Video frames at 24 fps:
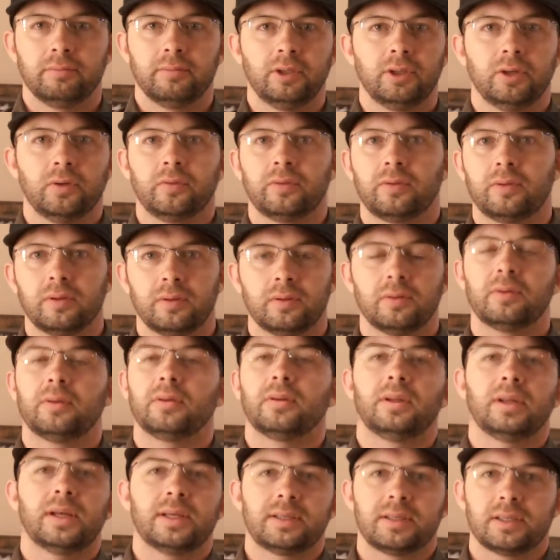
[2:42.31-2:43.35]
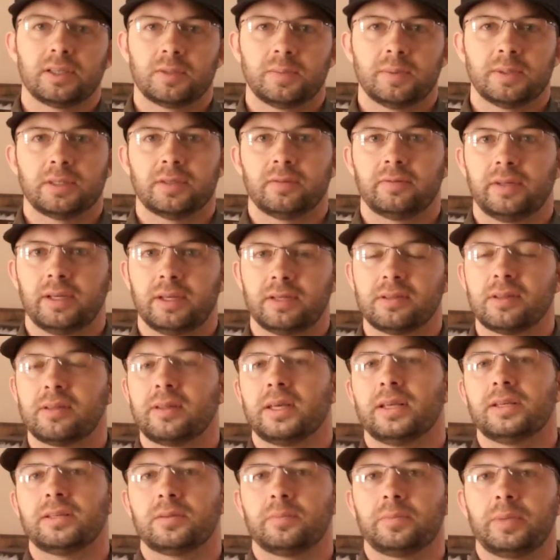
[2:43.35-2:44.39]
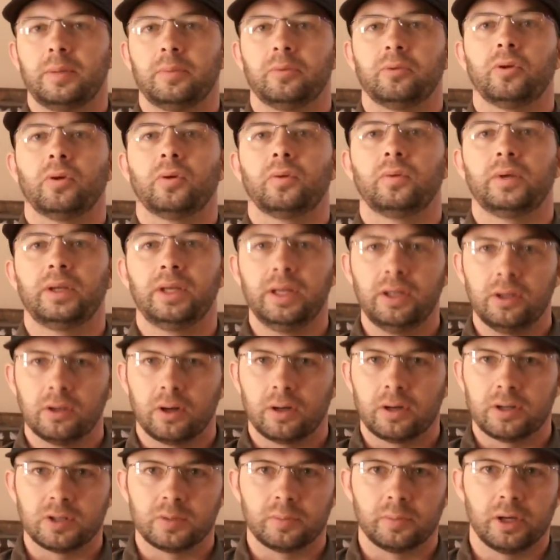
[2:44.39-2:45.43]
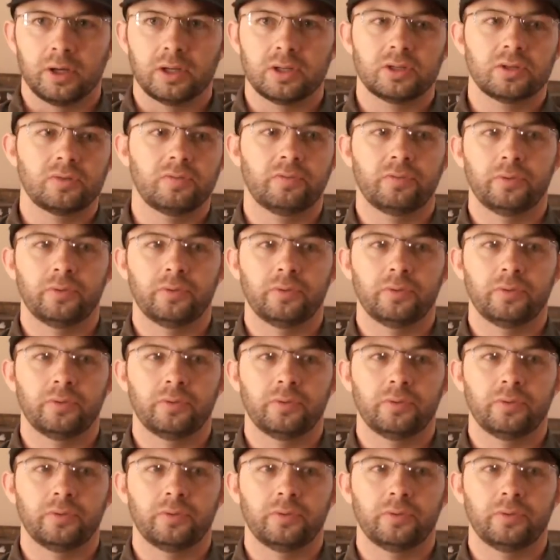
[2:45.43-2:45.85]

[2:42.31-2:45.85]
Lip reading: you know, the less expensive things, the things that people don't eat on as much,